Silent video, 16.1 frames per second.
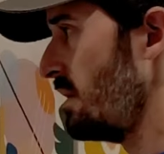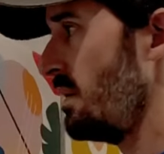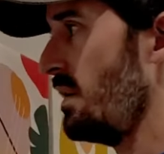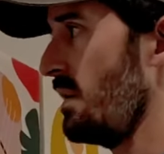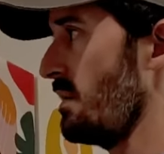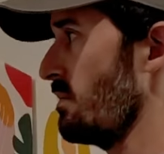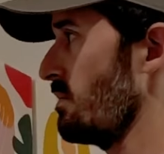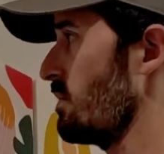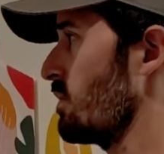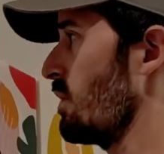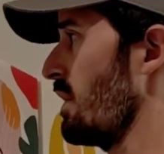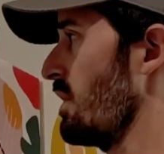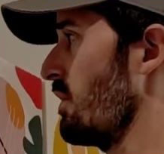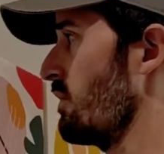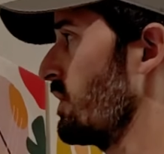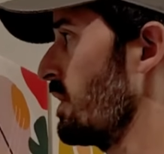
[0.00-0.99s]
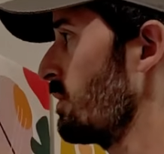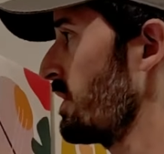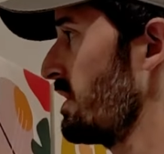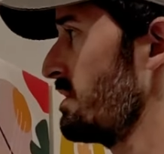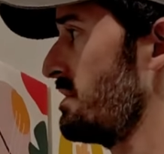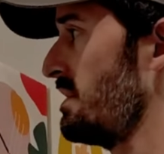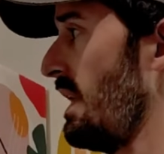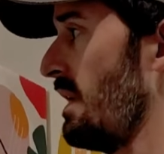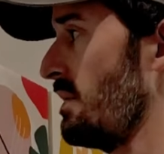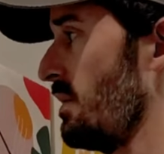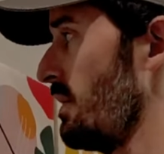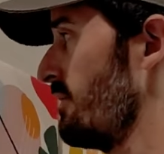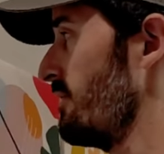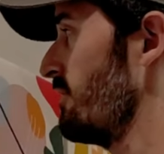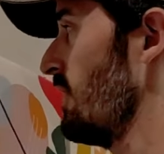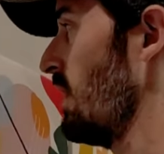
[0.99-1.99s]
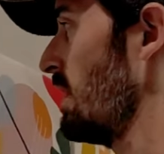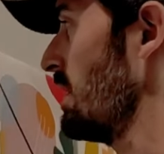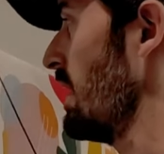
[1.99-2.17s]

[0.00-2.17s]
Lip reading: and run over it with a sander very